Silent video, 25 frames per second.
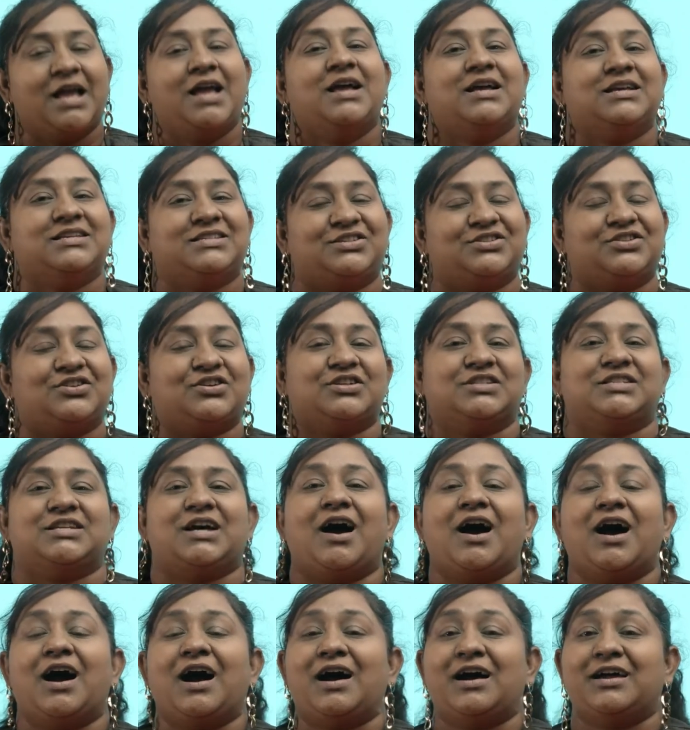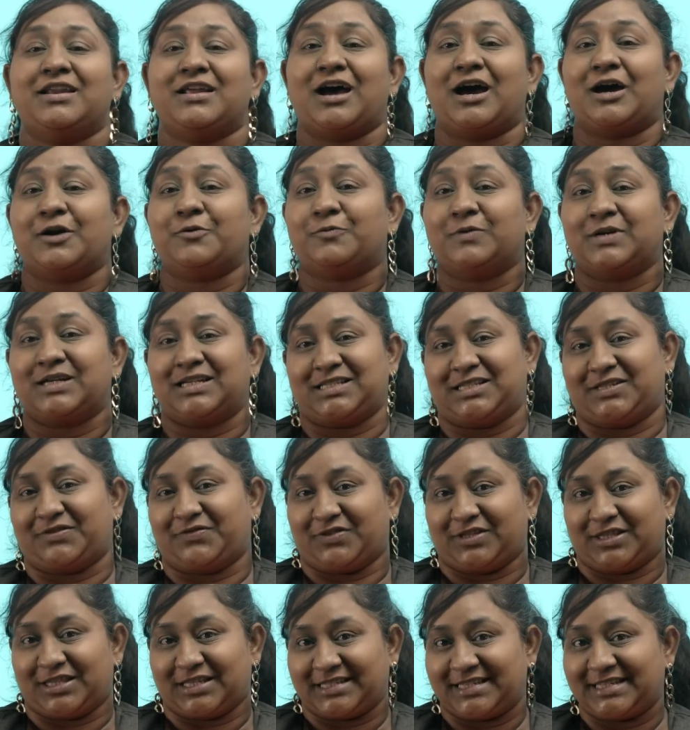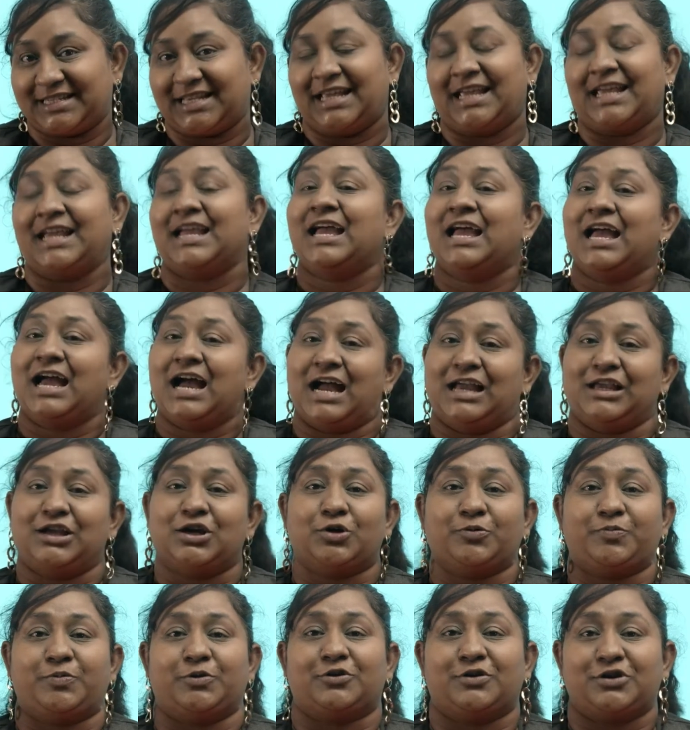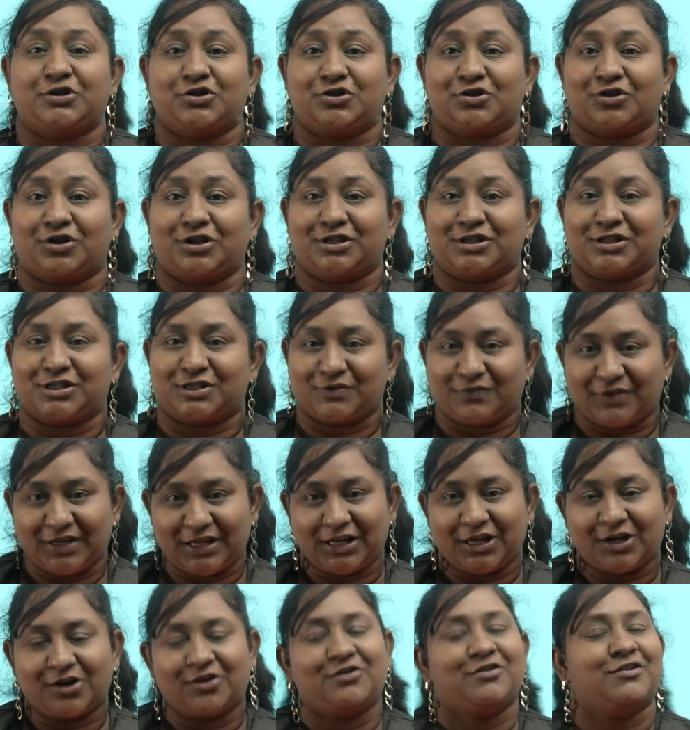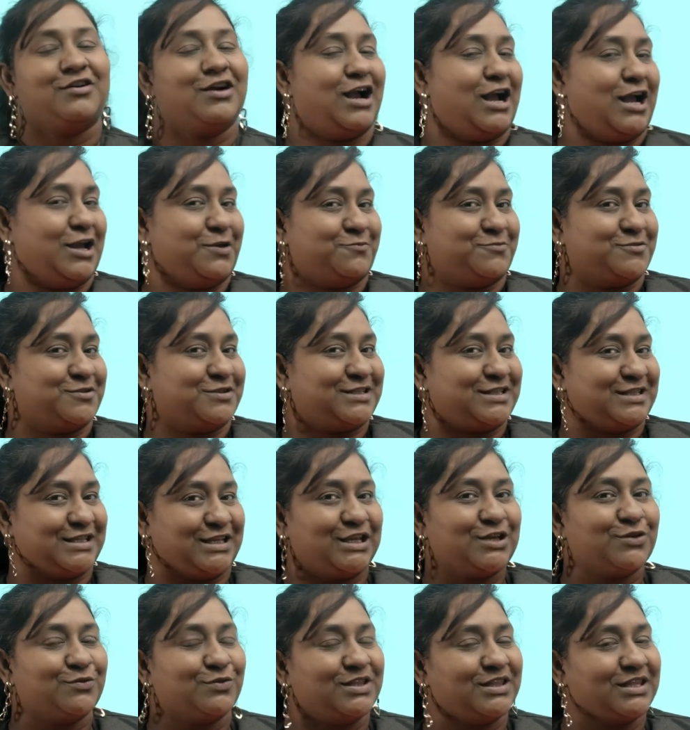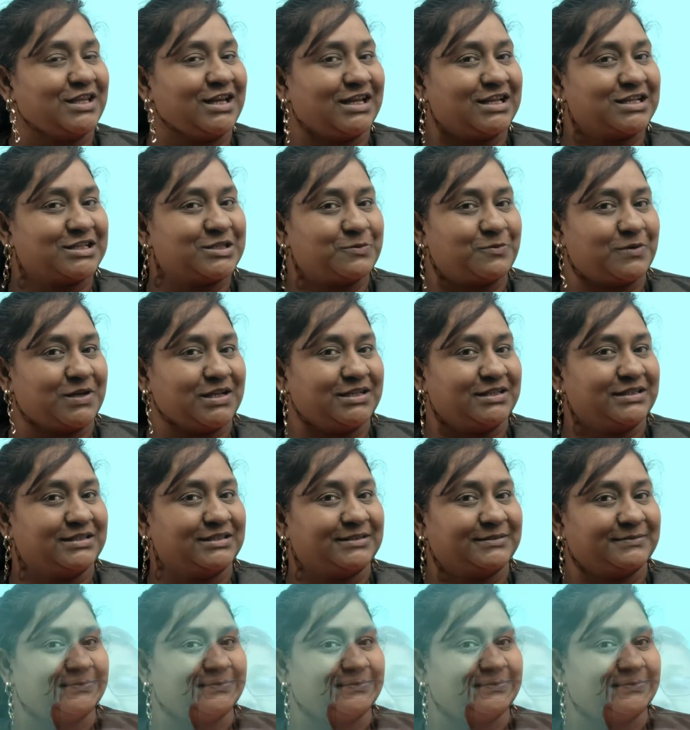So those are our words for the day. I hope you enjoyed this video. I will see you in the next one.